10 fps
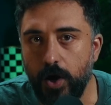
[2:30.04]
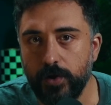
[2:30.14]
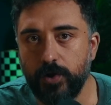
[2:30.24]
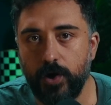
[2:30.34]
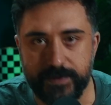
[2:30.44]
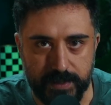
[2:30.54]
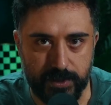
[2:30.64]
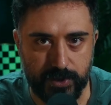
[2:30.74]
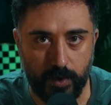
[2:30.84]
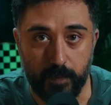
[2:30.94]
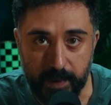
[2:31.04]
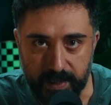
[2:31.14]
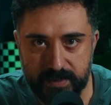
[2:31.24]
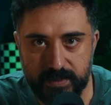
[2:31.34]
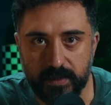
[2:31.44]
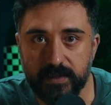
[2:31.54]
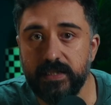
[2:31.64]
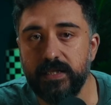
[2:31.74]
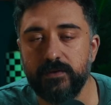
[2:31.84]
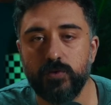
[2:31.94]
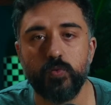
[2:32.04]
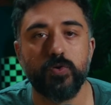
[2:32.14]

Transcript: on causation are mixed, leaning to